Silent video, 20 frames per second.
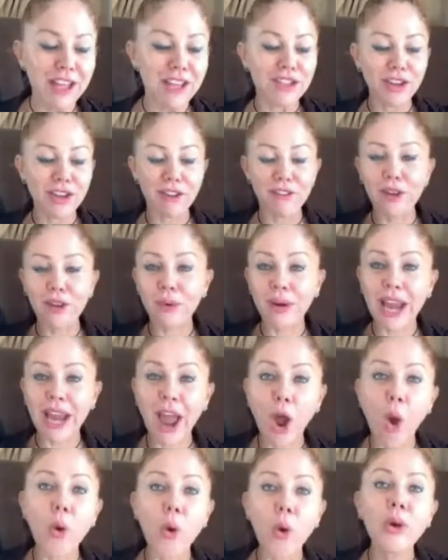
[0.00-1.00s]
So if you want
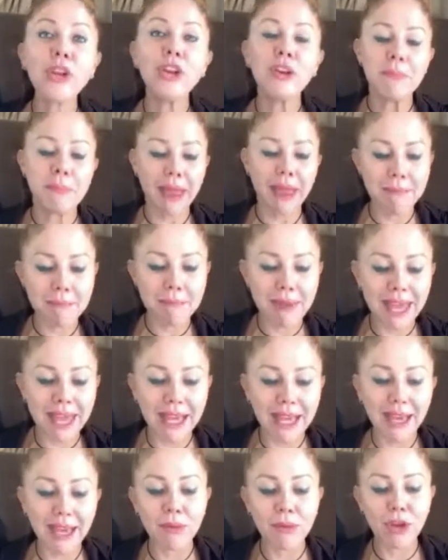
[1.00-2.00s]
to own your man,
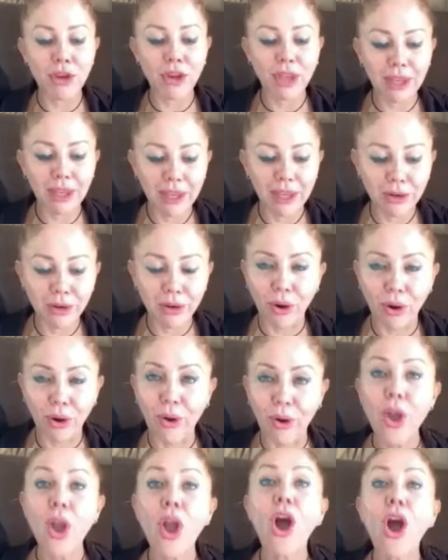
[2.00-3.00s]
make him your hero.